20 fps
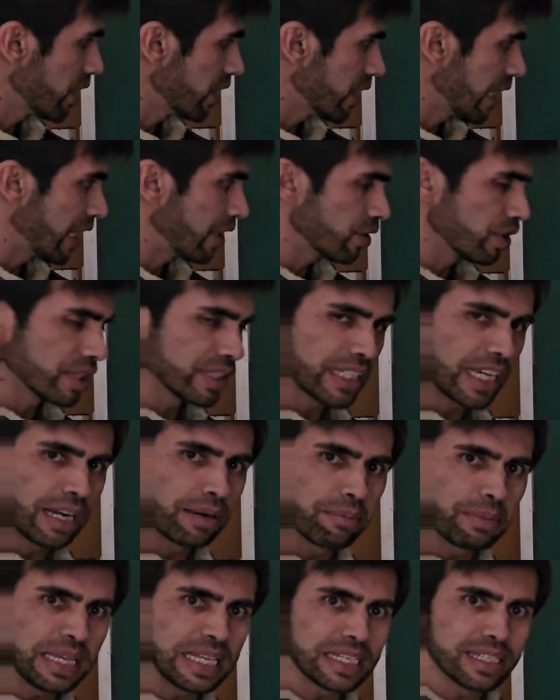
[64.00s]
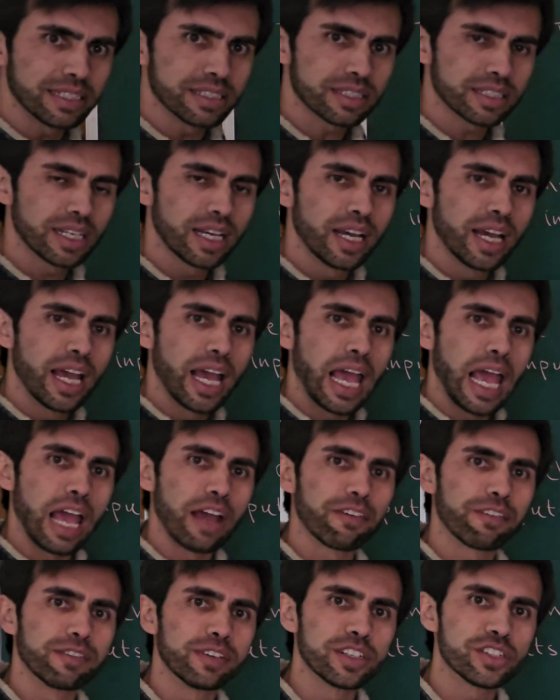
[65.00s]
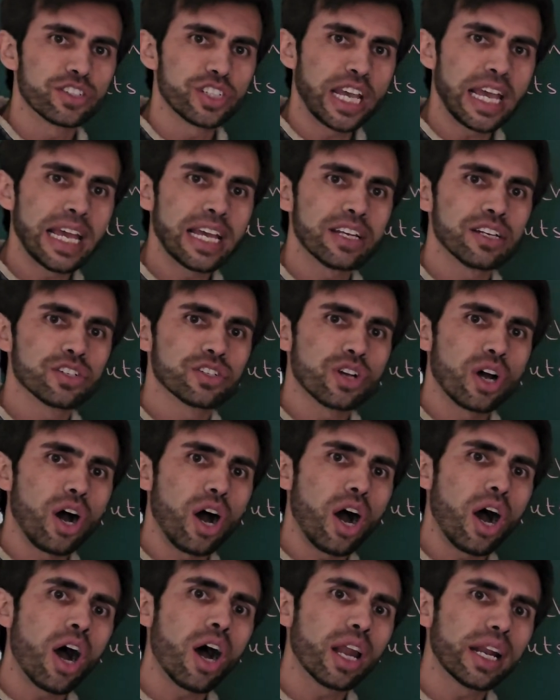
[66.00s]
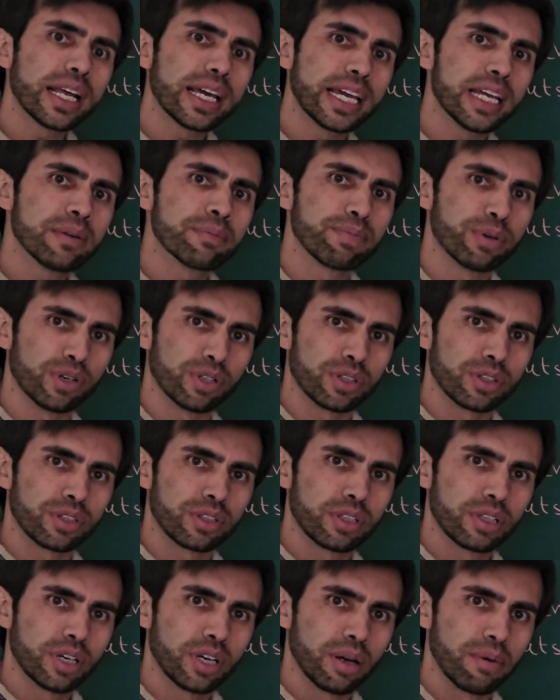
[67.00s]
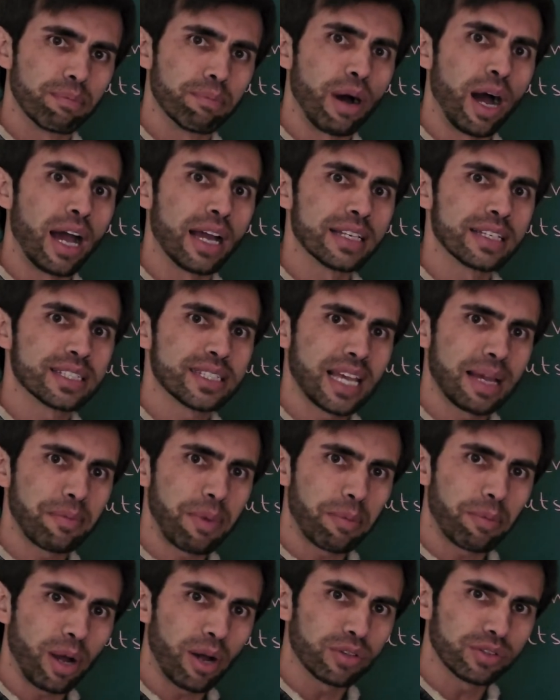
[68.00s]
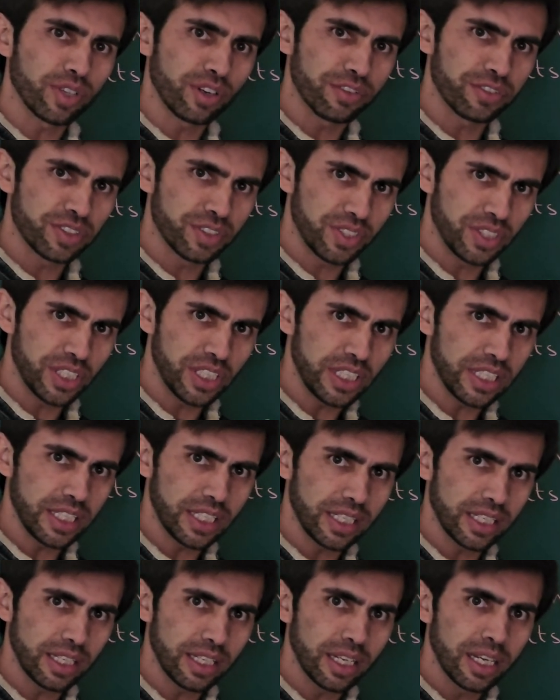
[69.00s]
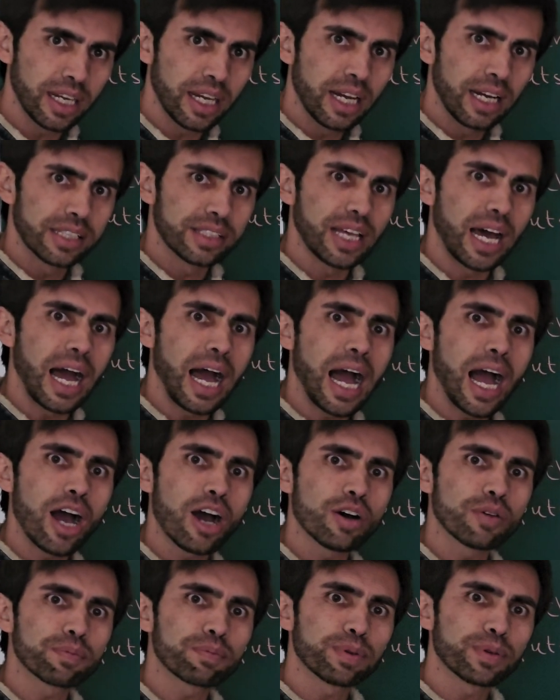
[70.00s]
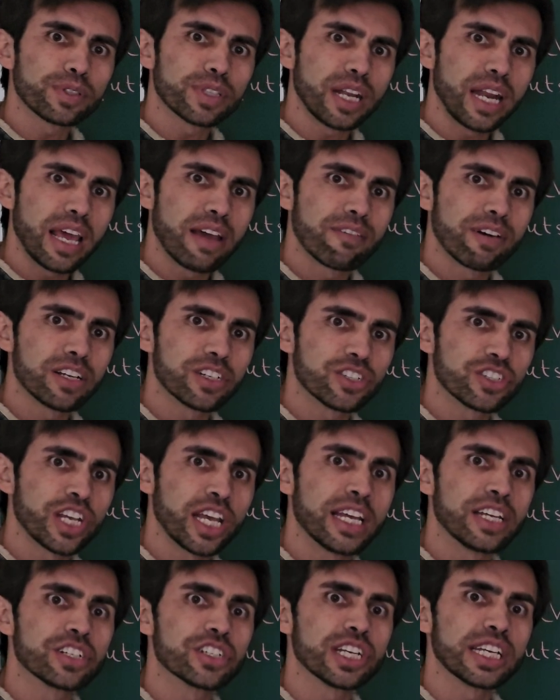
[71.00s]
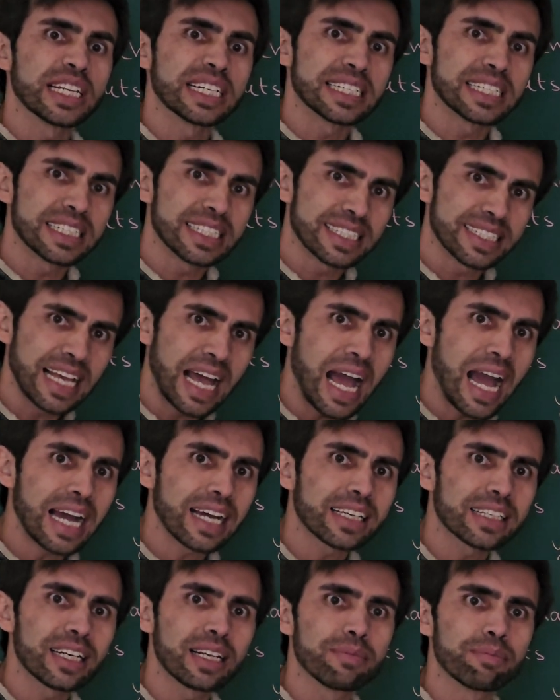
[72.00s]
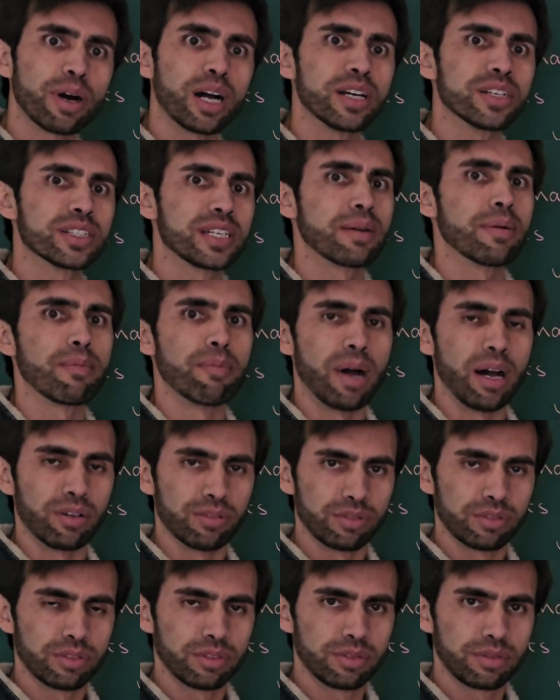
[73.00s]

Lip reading: return to scale means if we change all input by same amount of t, the output level change exactly by same amount